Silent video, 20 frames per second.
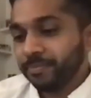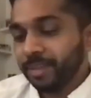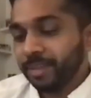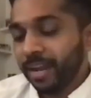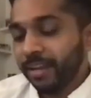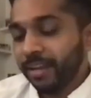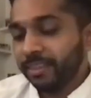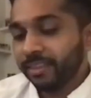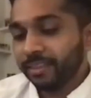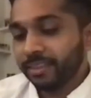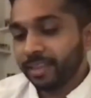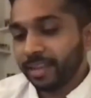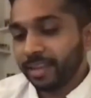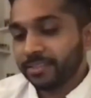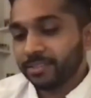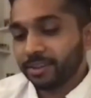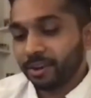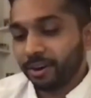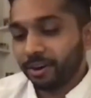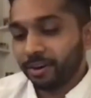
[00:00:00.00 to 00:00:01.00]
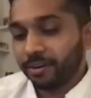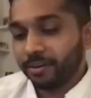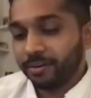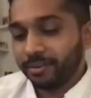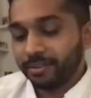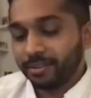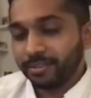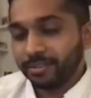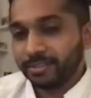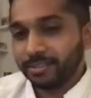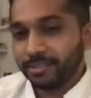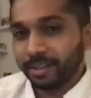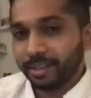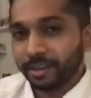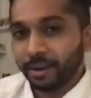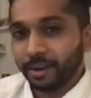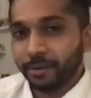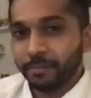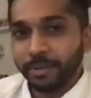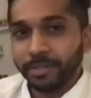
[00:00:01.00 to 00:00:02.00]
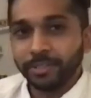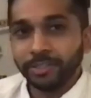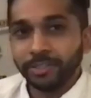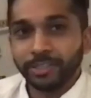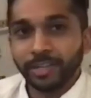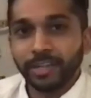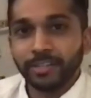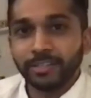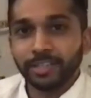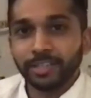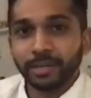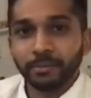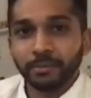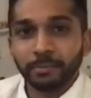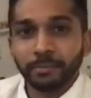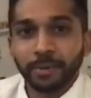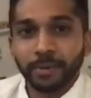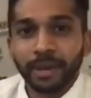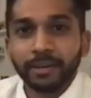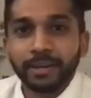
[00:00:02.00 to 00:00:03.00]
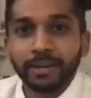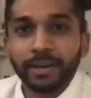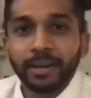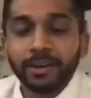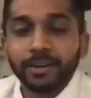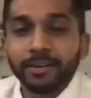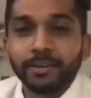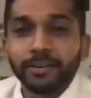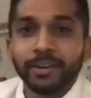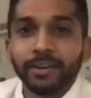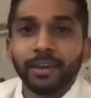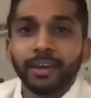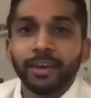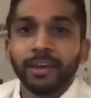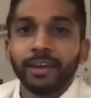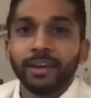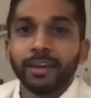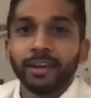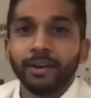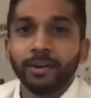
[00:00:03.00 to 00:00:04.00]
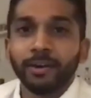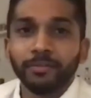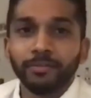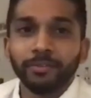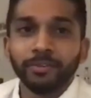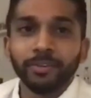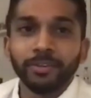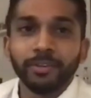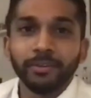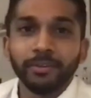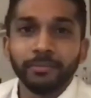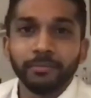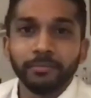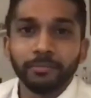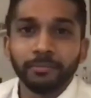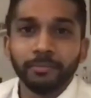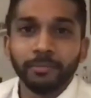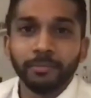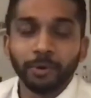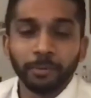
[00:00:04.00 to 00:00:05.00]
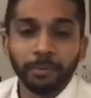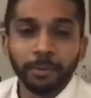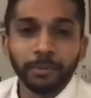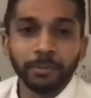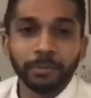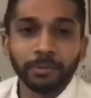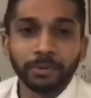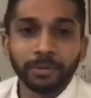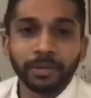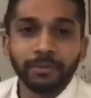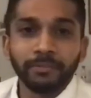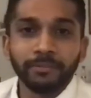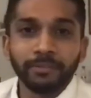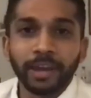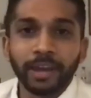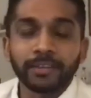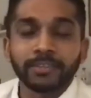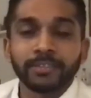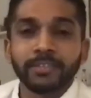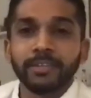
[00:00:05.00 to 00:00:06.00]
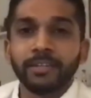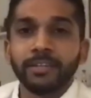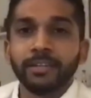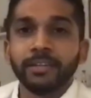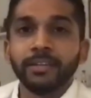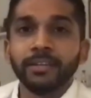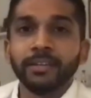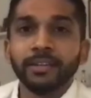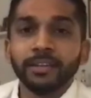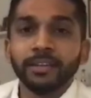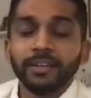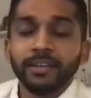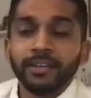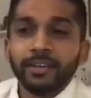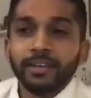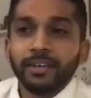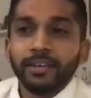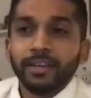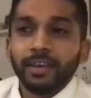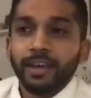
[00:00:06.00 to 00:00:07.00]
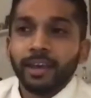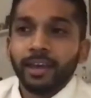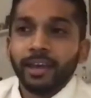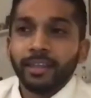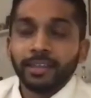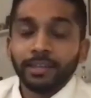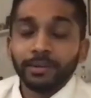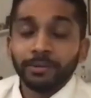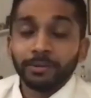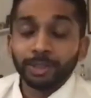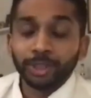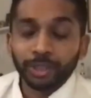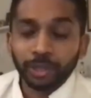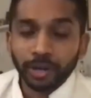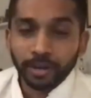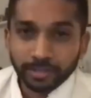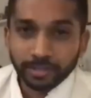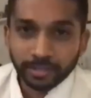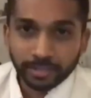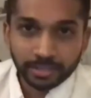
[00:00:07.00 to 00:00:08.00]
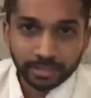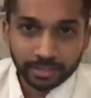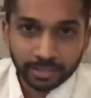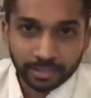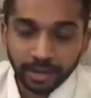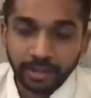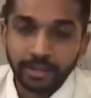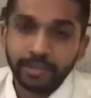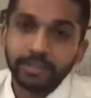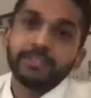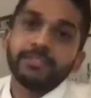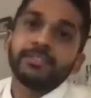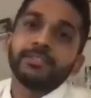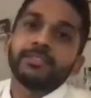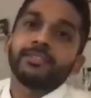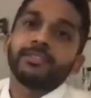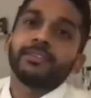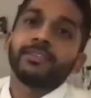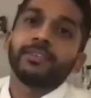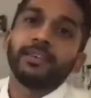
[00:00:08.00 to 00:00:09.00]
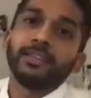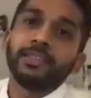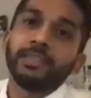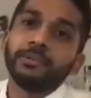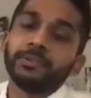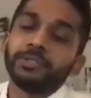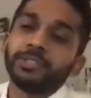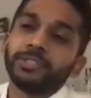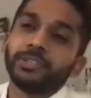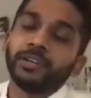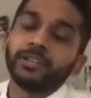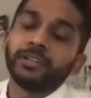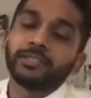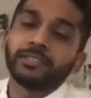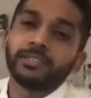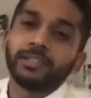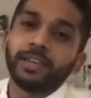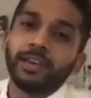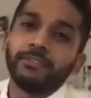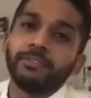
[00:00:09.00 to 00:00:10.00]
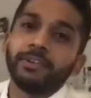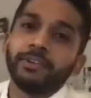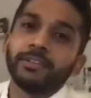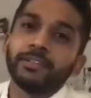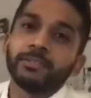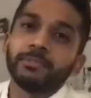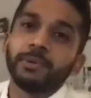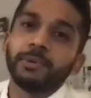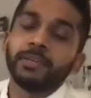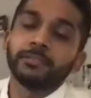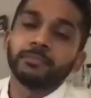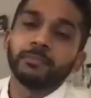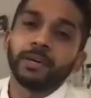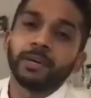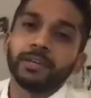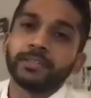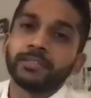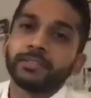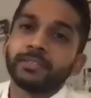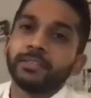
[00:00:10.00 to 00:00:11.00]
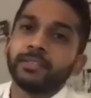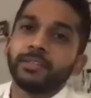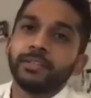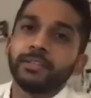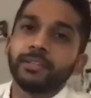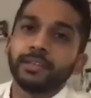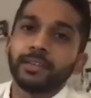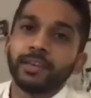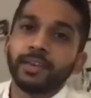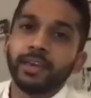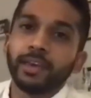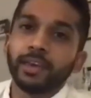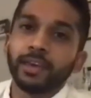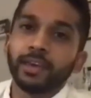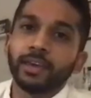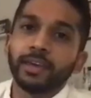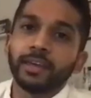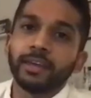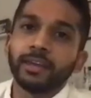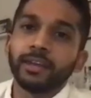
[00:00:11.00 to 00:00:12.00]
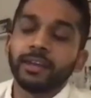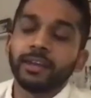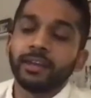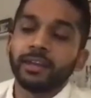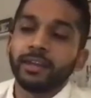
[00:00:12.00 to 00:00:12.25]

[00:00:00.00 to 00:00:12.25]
I think that's our this is like our major chance to coming back now, and hopefully more people will get vaccinated, and they will trust science, and they will yeah. trust evidence-based medicine, and